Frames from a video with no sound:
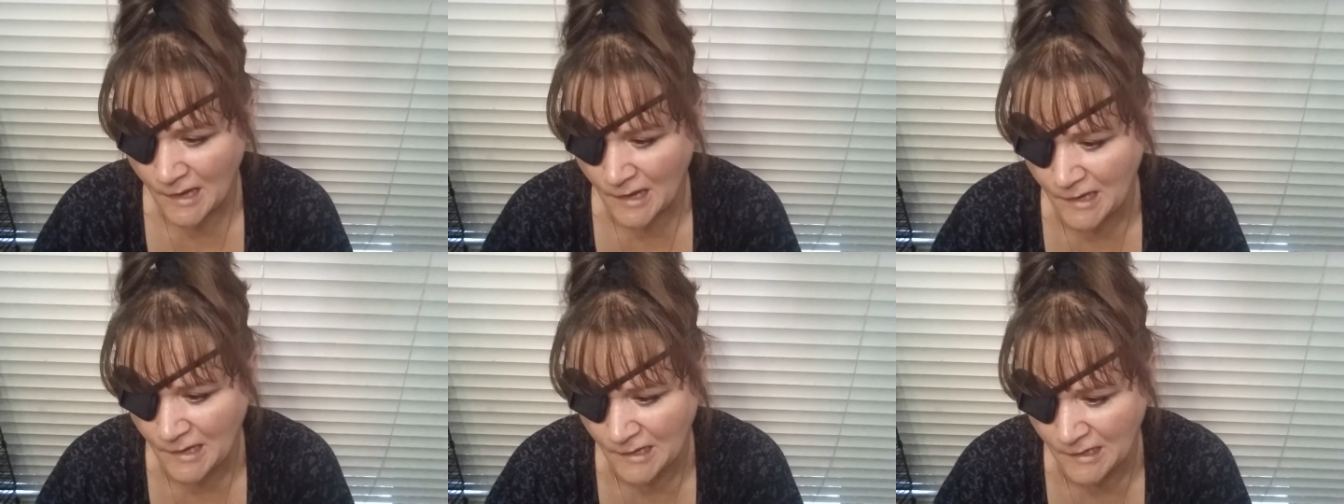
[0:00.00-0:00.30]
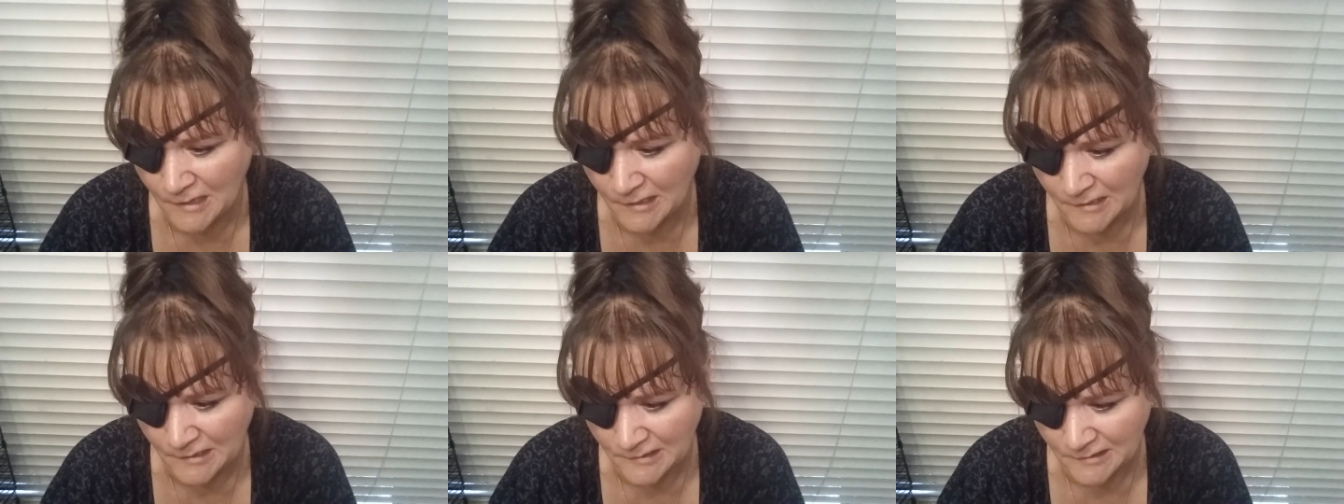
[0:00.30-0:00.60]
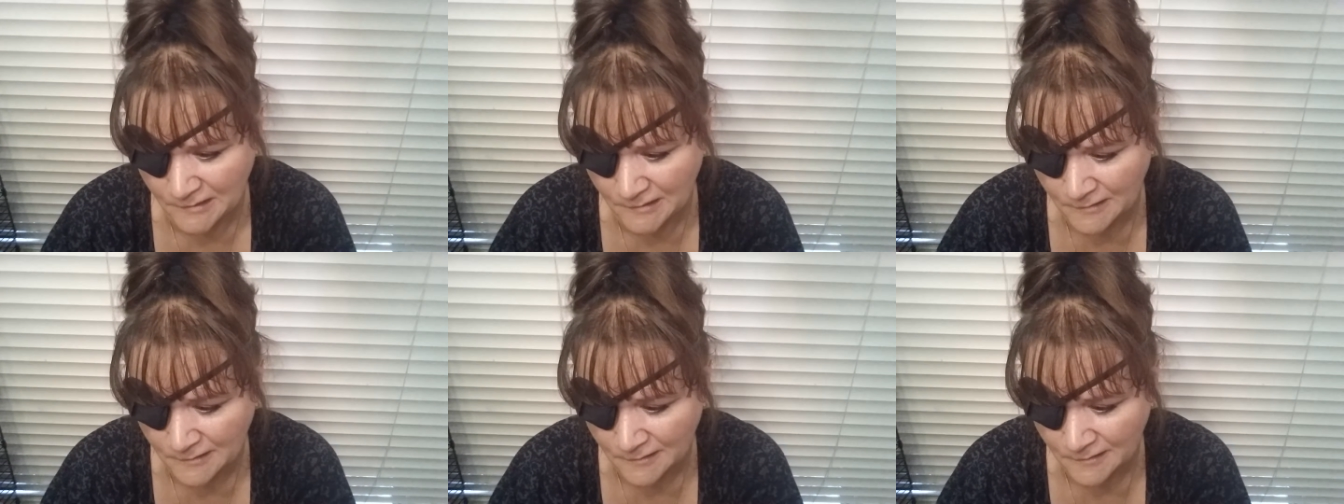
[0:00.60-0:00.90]

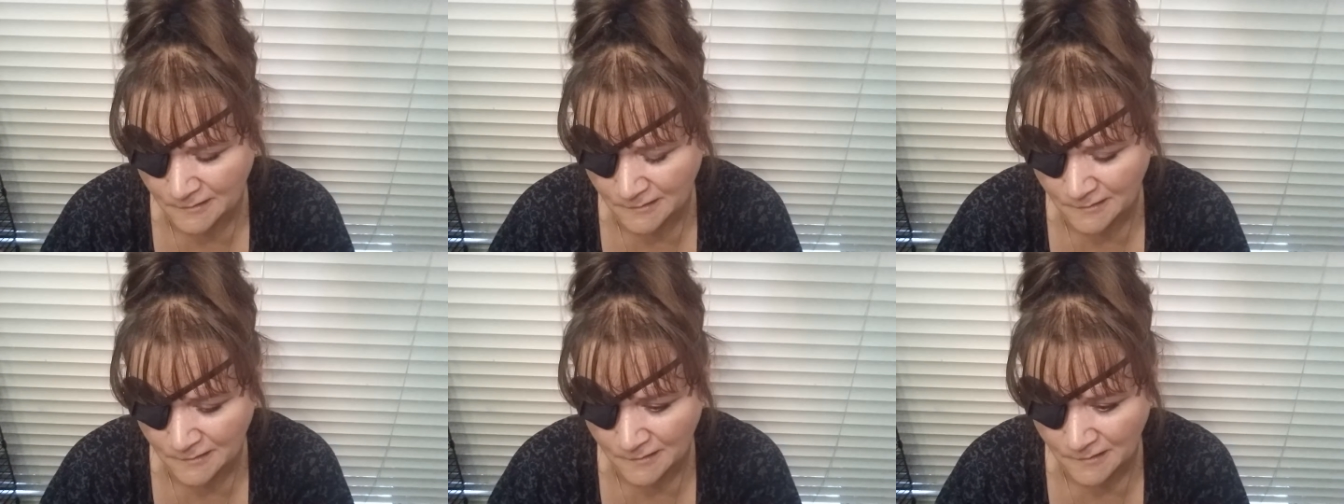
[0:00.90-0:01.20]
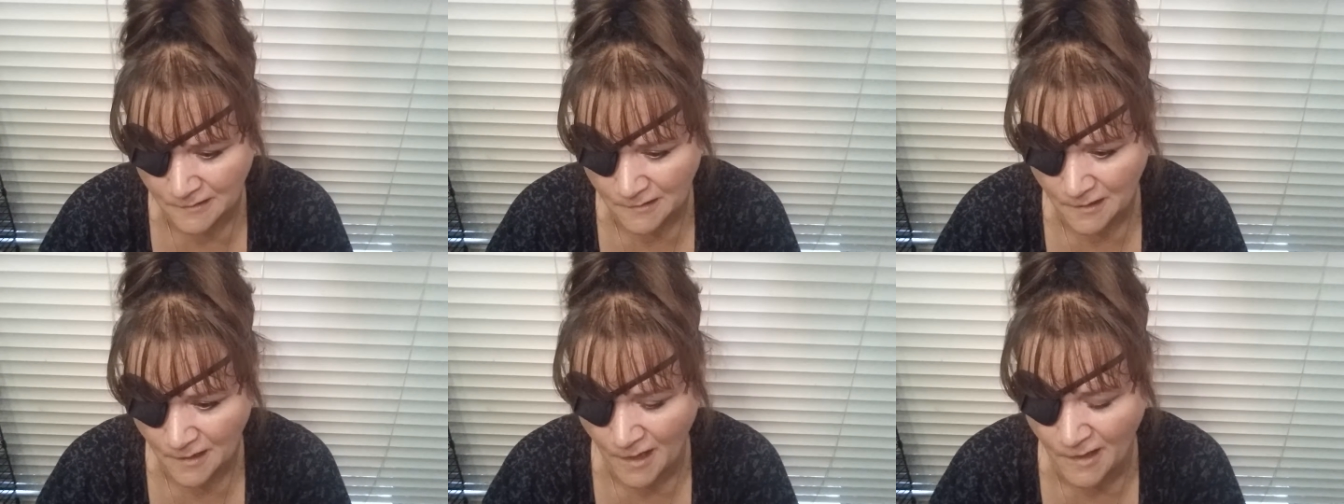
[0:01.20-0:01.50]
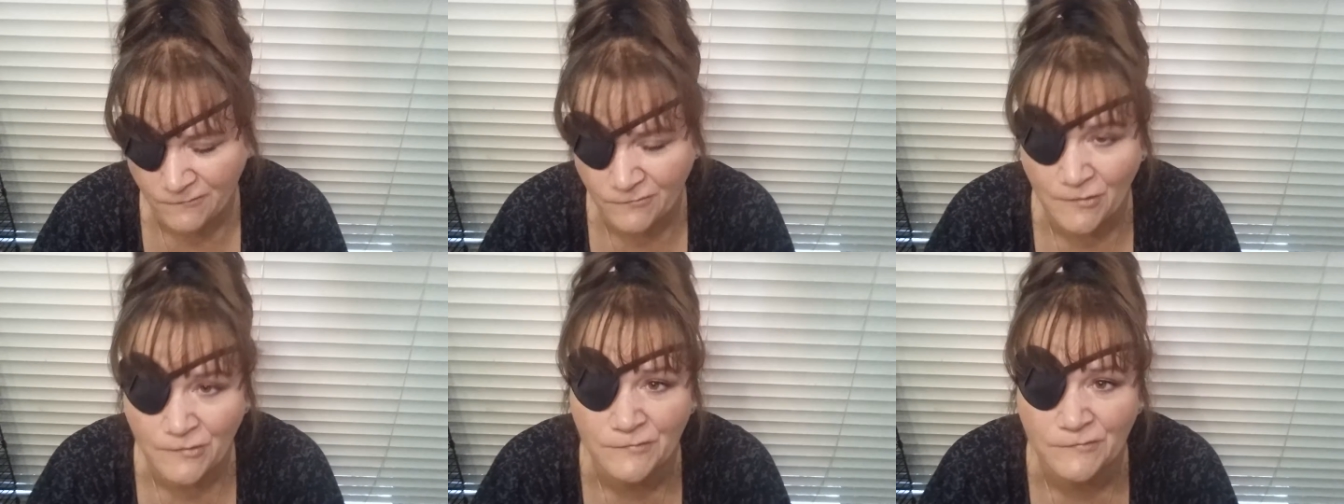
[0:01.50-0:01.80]
And
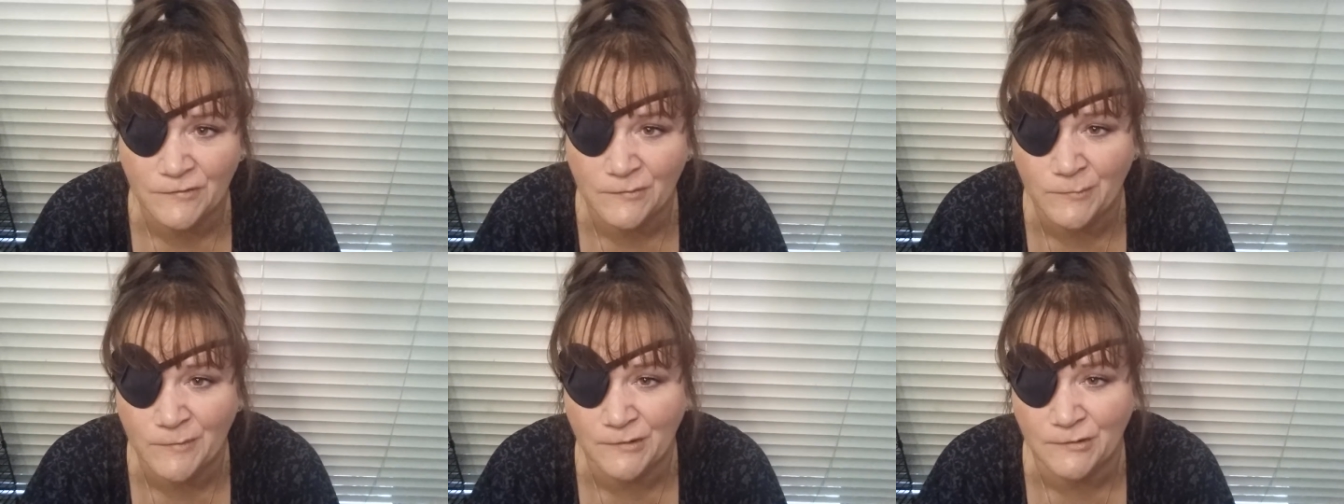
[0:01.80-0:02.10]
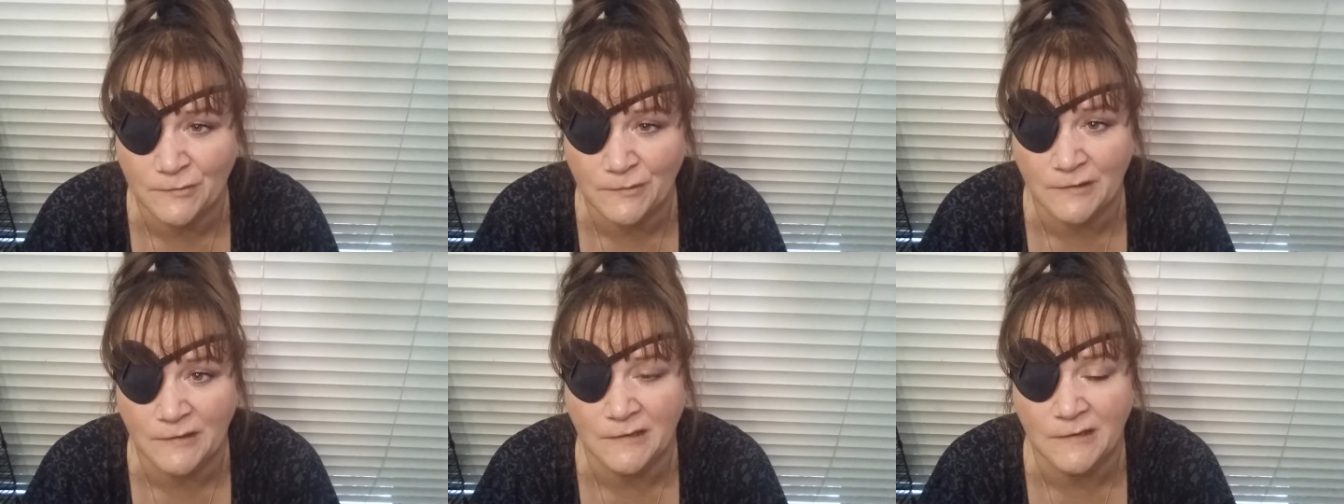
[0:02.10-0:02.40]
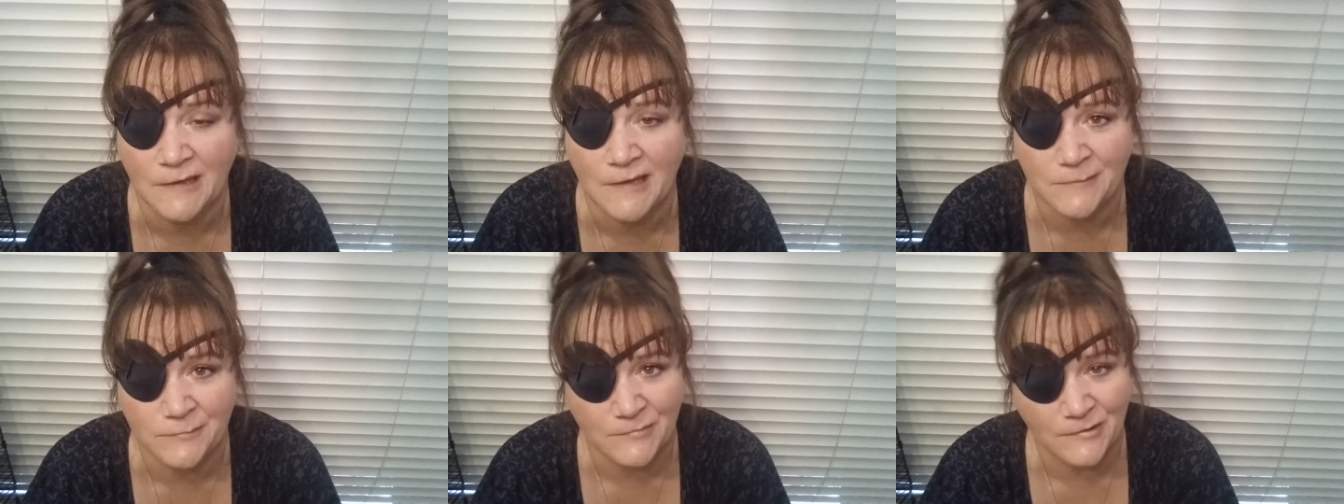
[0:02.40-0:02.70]
I've also been doing
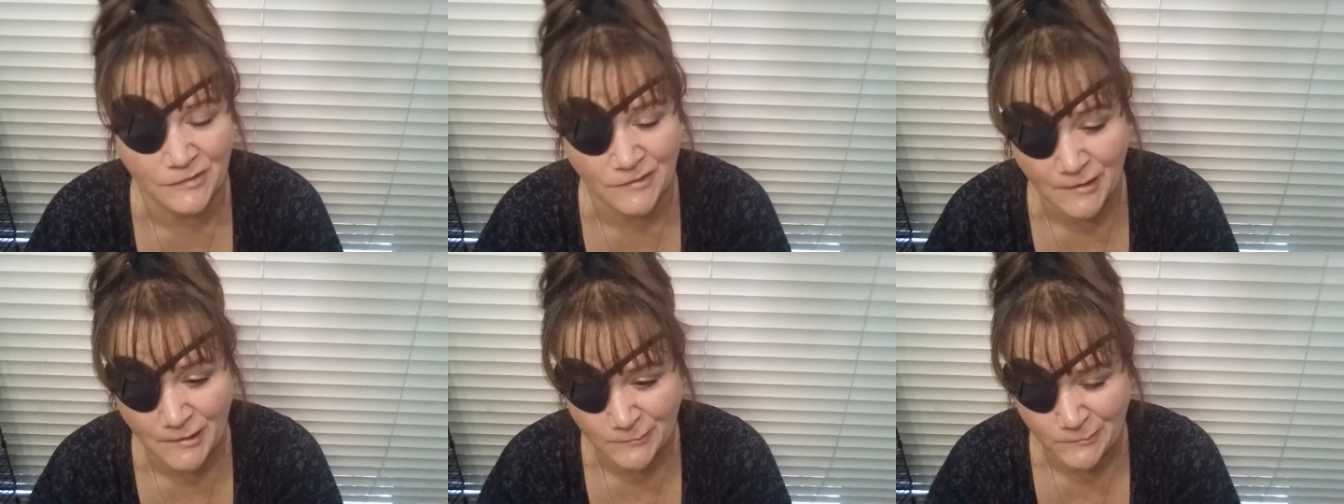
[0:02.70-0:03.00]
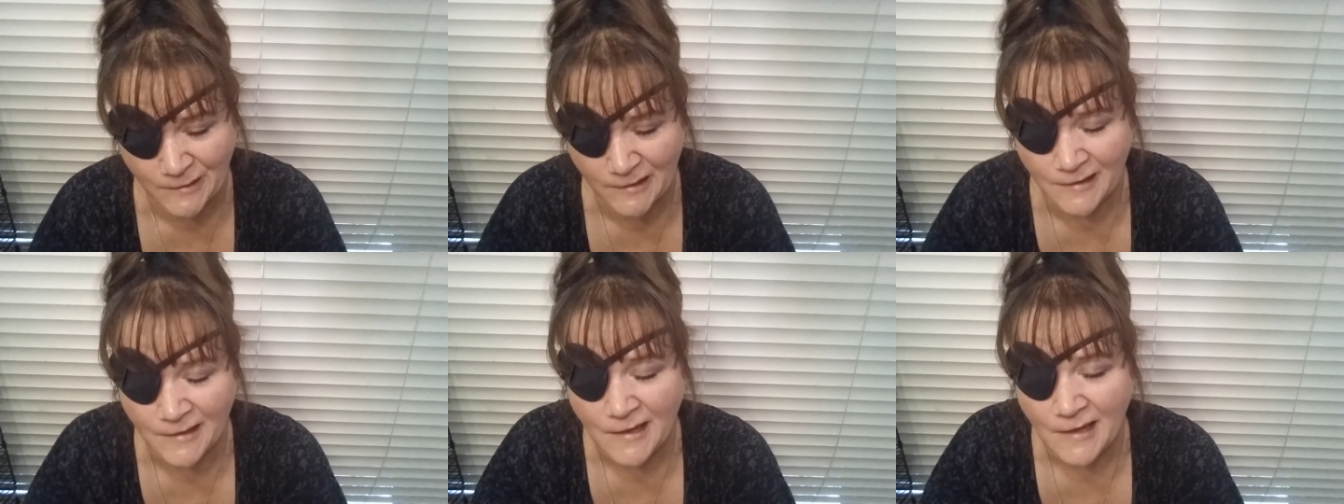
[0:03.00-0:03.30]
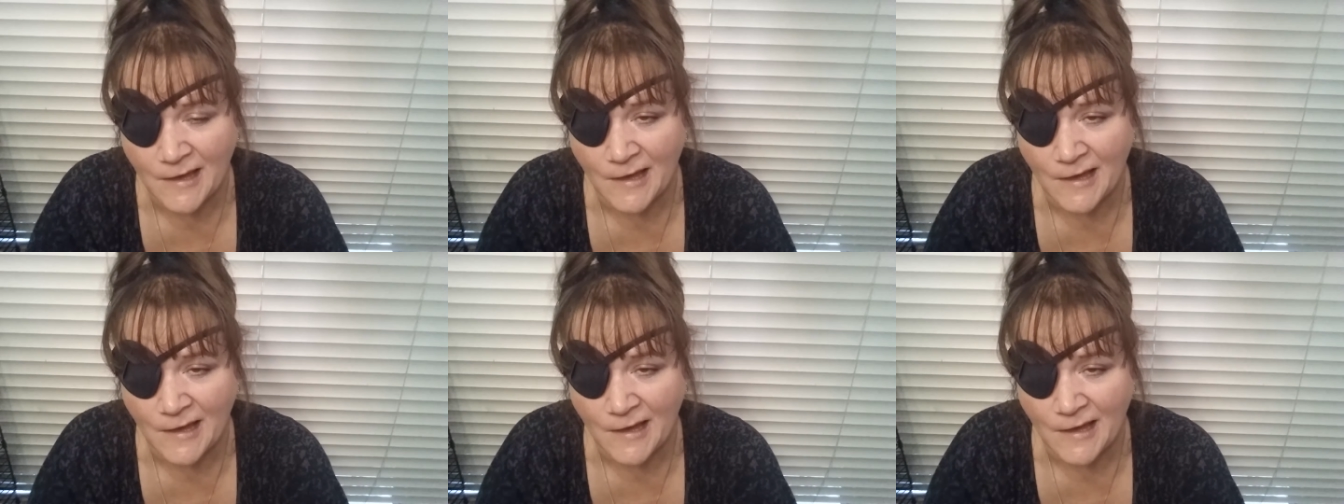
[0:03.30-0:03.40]
hypnotherapy.